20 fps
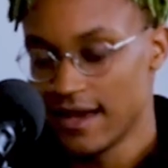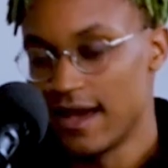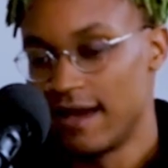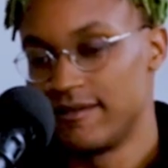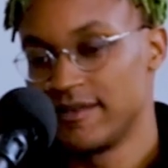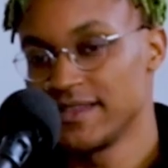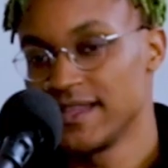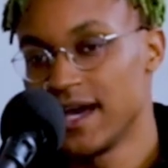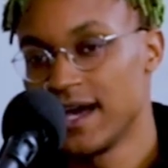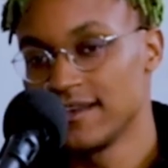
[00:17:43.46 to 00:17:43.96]
I
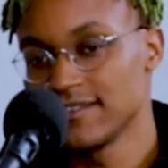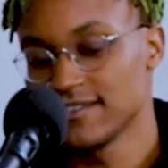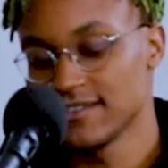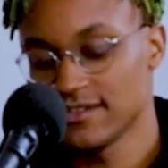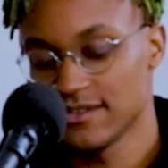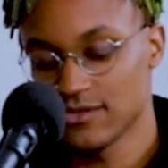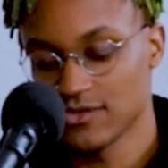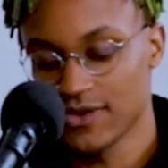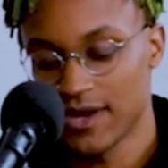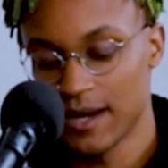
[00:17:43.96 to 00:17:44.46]
have 1,000
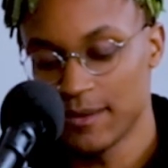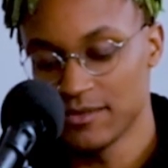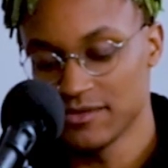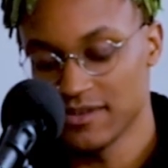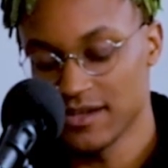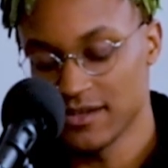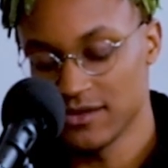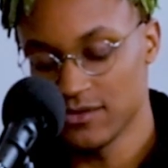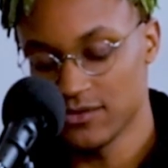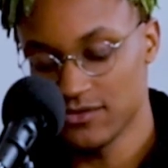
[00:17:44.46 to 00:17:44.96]

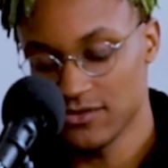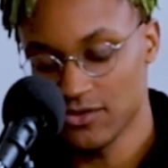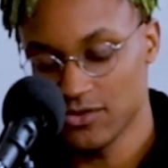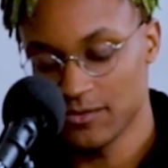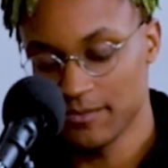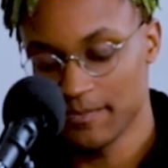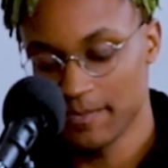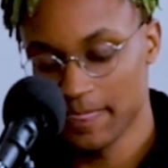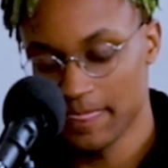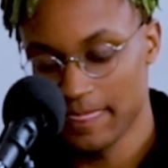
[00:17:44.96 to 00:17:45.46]
subscribers on
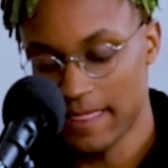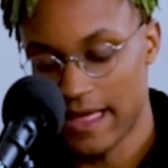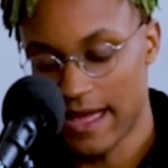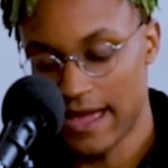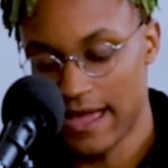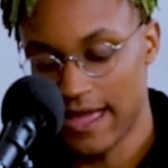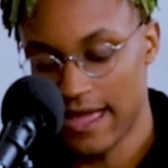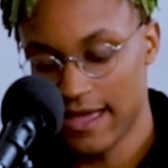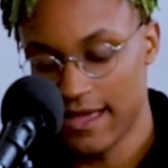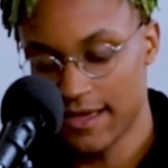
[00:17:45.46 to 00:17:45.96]
YouTube.
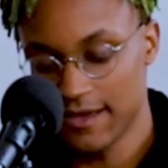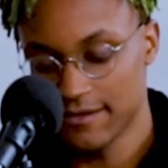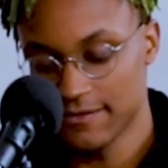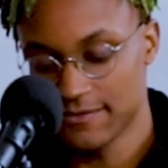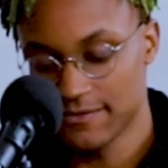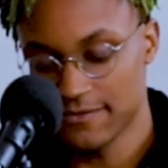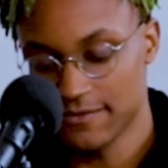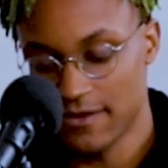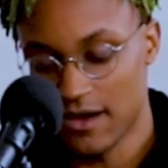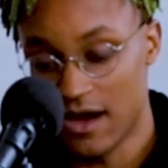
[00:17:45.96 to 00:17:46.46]
I
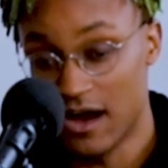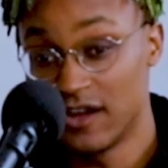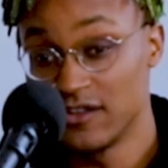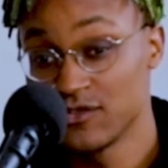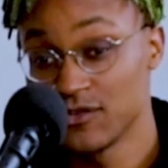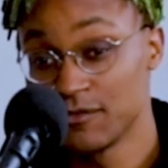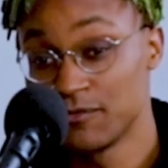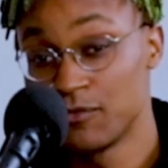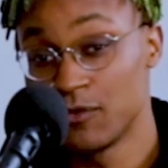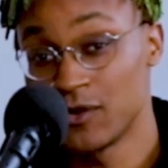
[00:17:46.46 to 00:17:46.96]
have
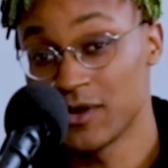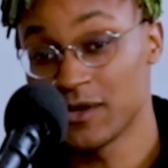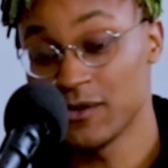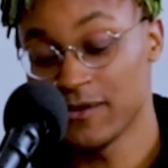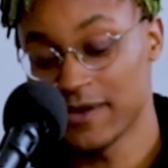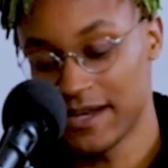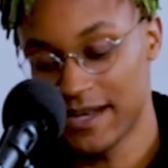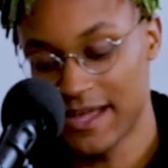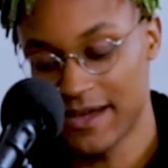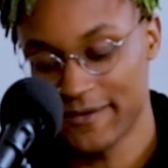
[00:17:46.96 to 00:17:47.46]
140
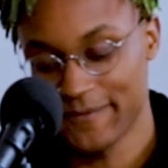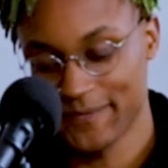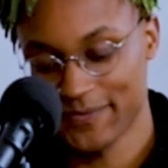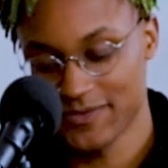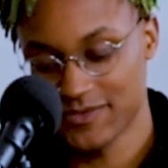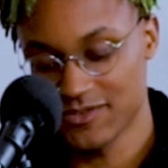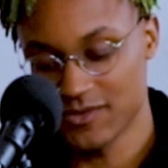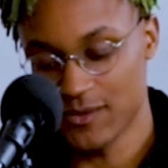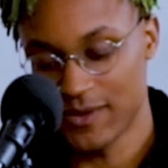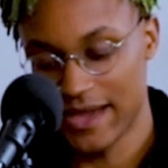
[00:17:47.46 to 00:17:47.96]
right now.
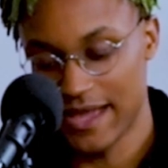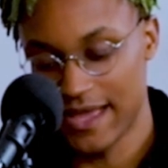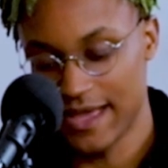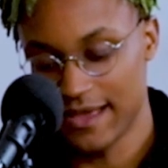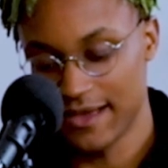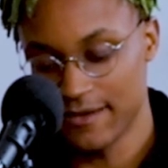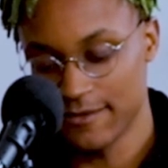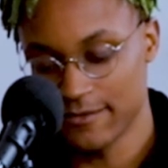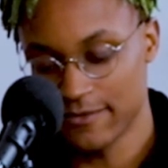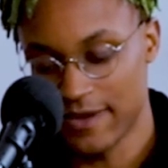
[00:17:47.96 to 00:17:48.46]
So
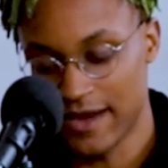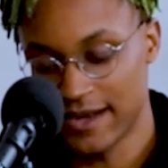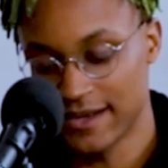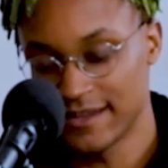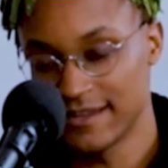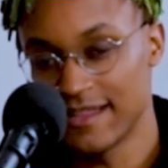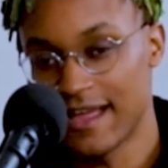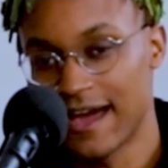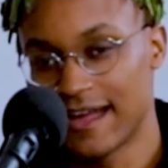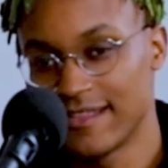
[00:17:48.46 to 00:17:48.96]

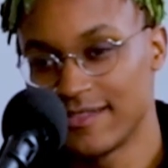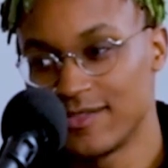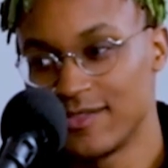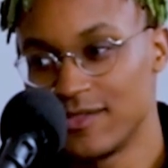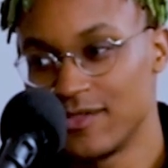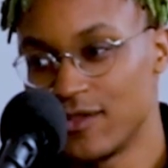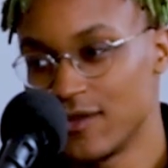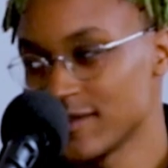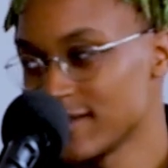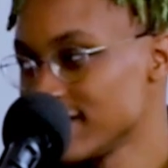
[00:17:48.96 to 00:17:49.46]
I
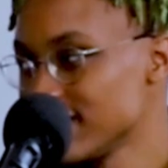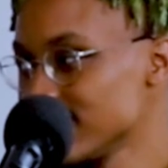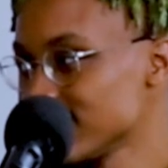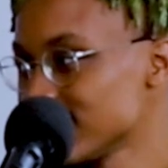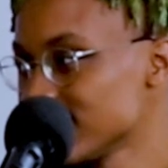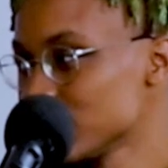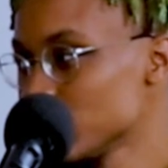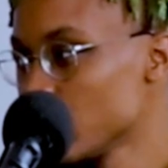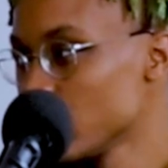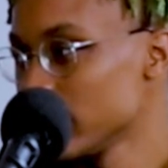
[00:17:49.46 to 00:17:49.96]
looked at
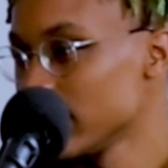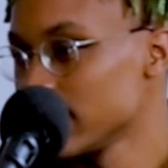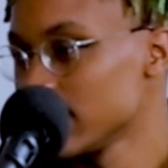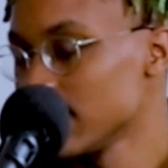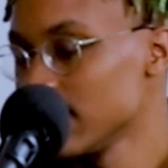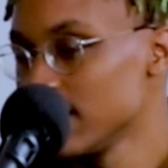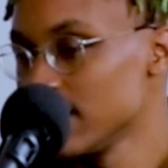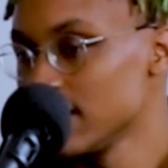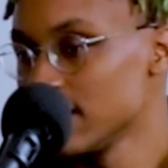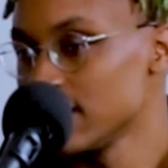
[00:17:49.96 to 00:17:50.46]
this morning.
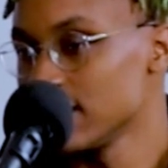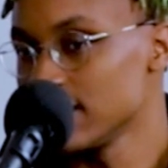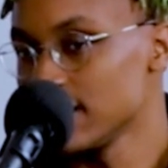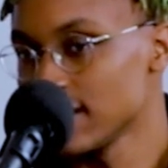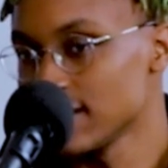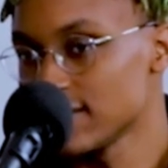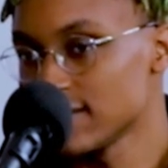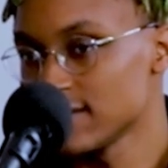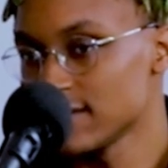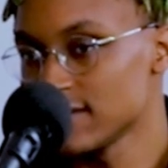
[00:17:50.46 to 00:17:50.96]

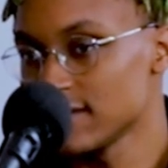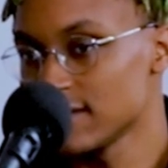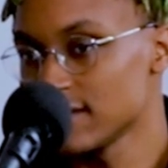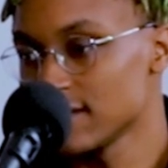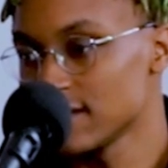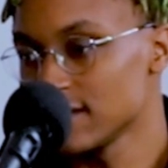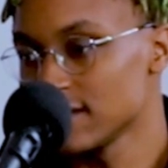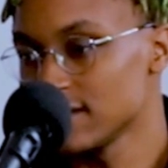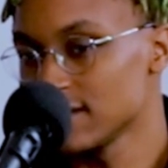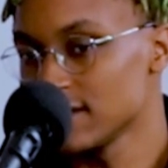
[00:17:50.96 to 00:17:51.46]

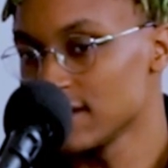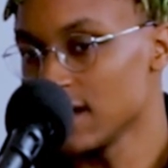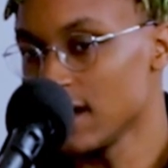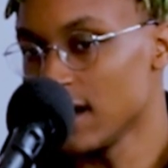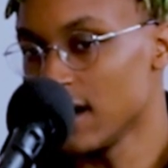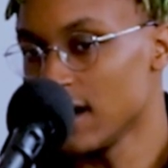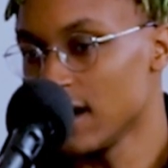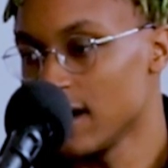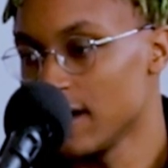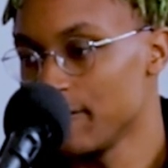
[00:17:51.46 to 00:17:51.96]
That's
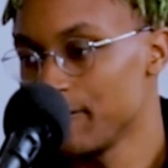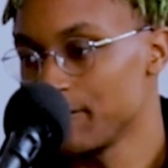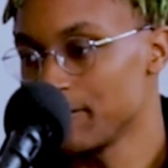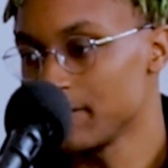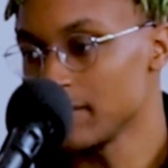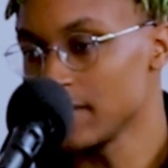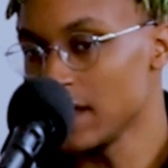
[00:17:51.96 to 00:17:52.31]
a